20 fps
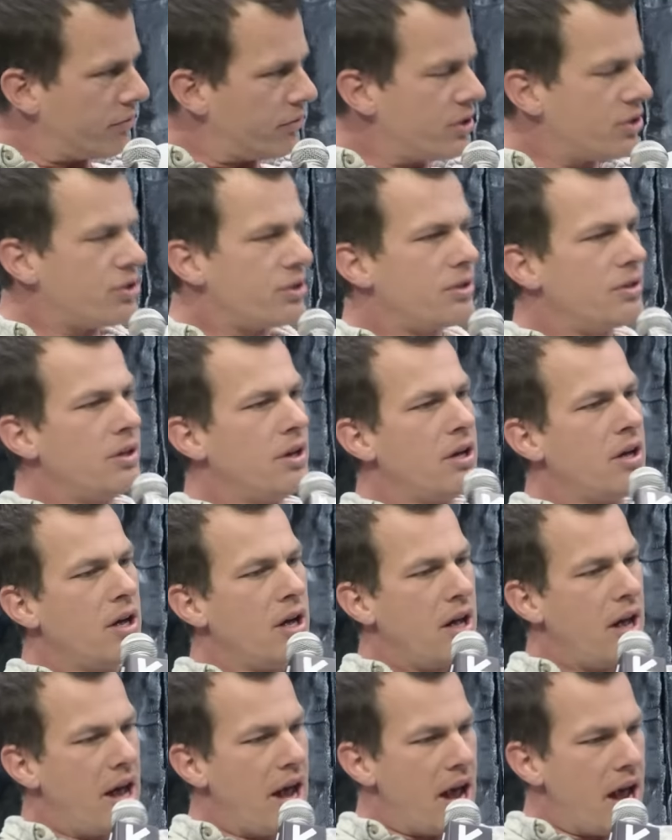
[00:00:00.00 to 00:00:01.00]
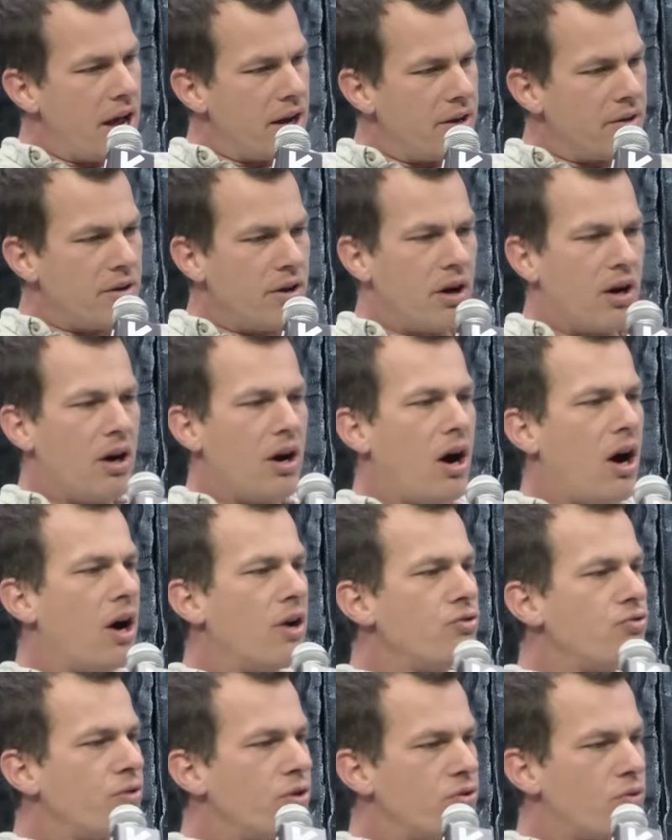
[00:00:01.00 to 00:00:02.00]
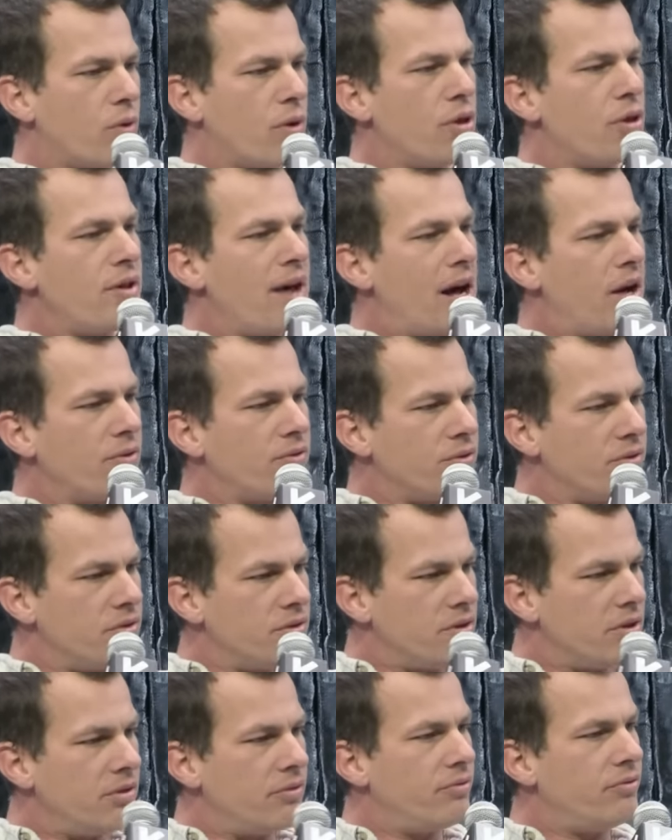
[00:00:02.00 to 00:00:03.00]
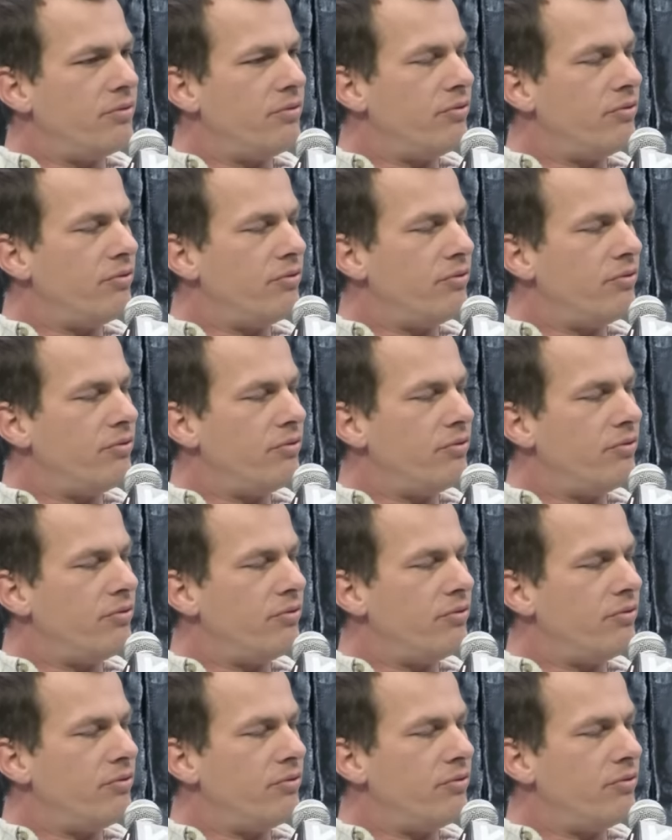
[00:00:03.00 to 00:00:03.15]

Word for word: vision and hundreds or thousands of